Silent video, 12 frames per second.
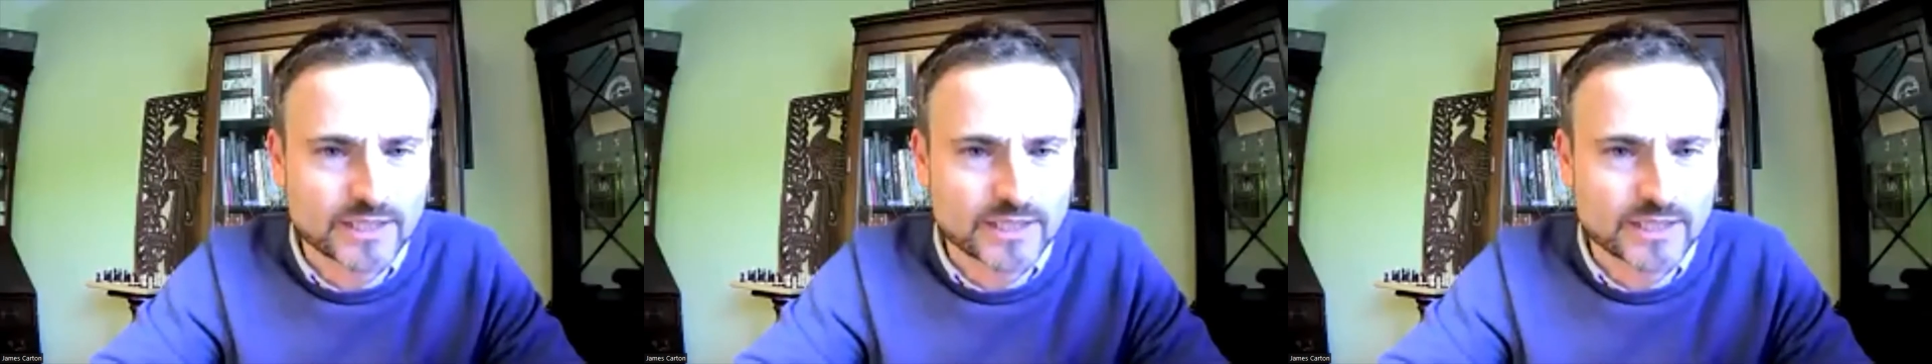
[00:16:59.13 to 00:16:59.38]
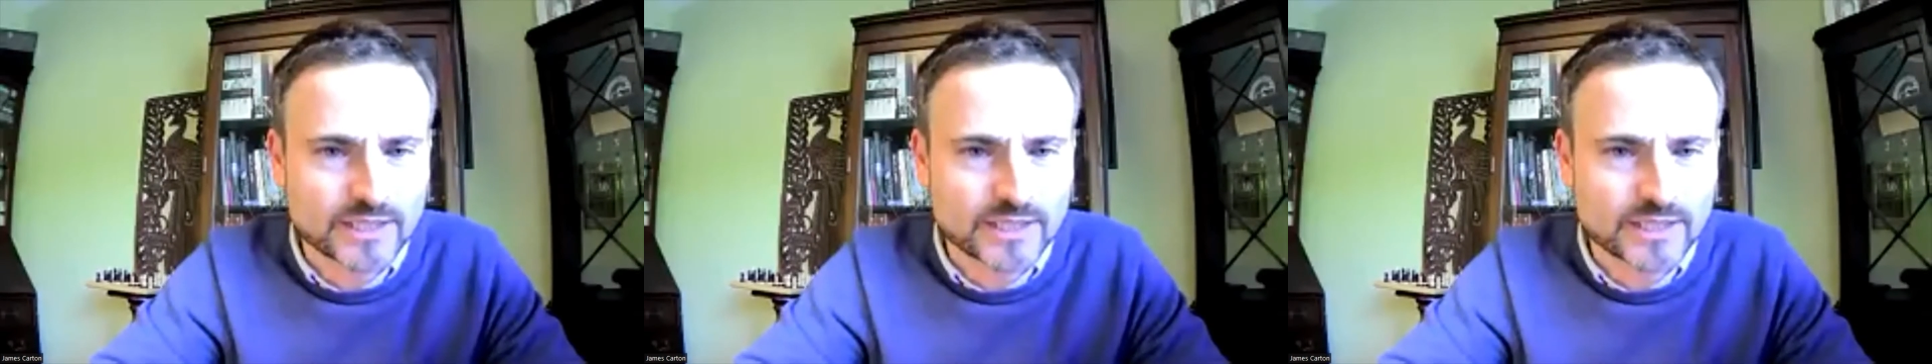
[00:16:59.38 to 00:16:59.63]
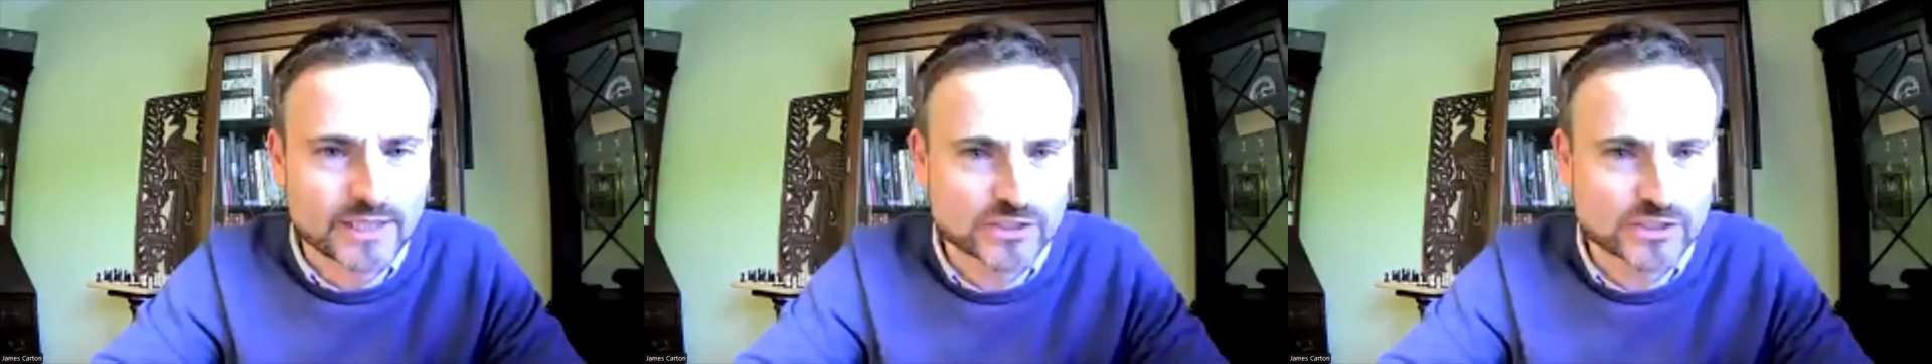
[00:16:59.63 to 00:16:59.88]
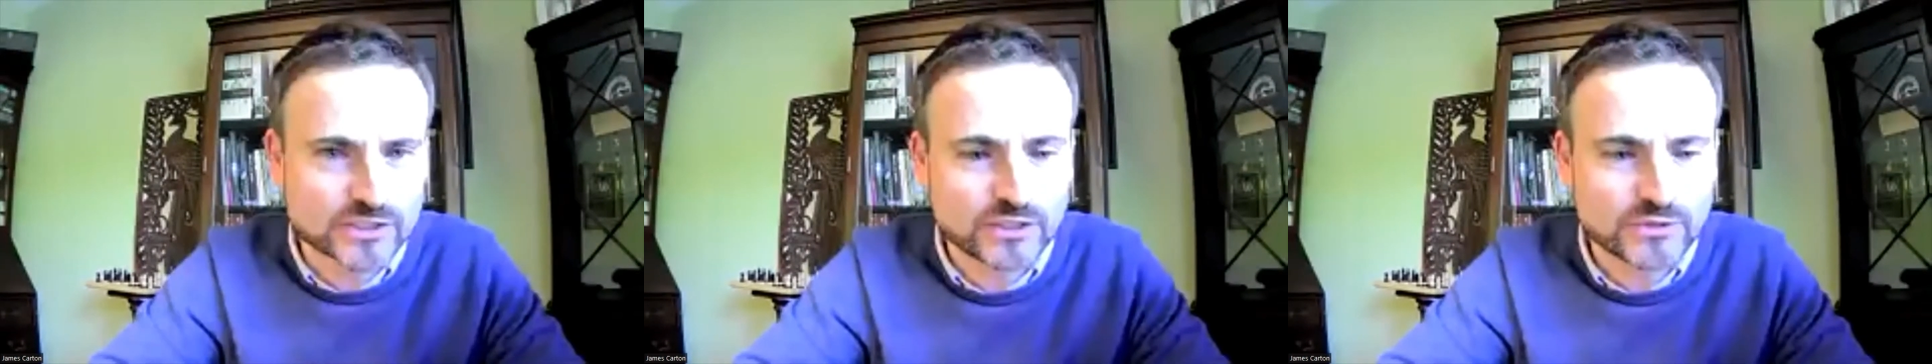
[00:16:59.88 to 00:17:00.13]

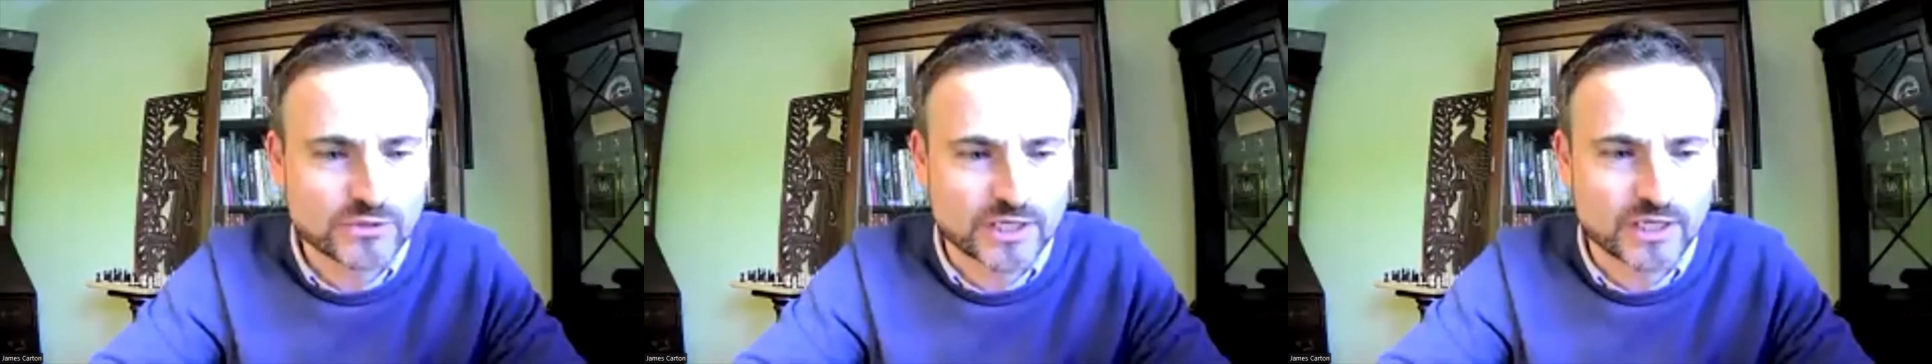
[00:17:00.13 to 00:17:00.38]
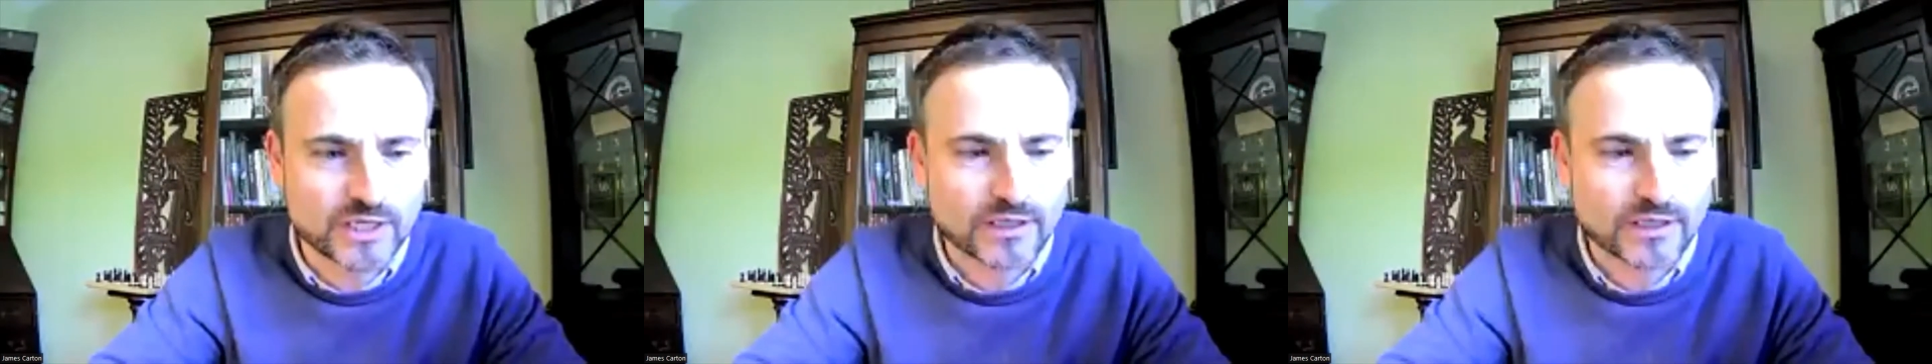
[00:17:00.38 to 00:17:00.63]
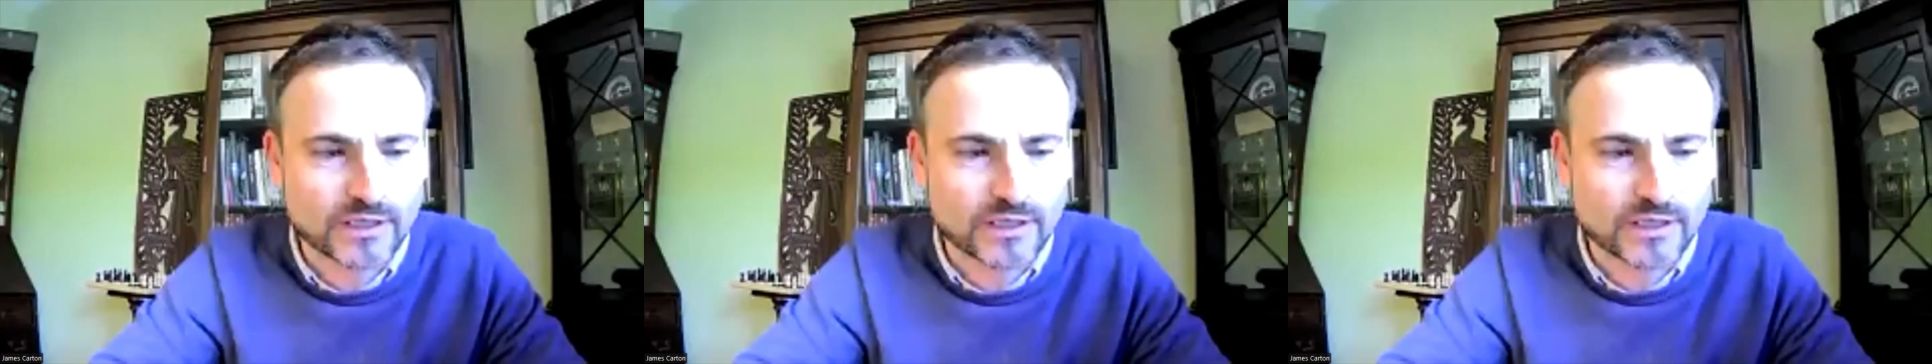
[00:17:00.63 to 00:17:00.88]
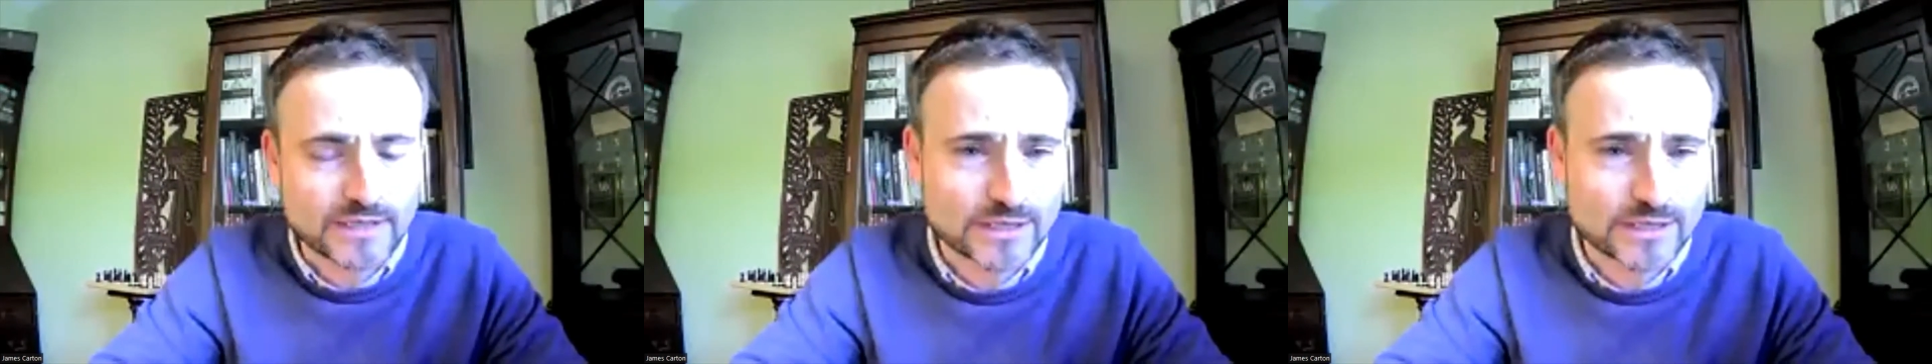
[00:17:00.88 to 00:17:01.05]
definition for actually using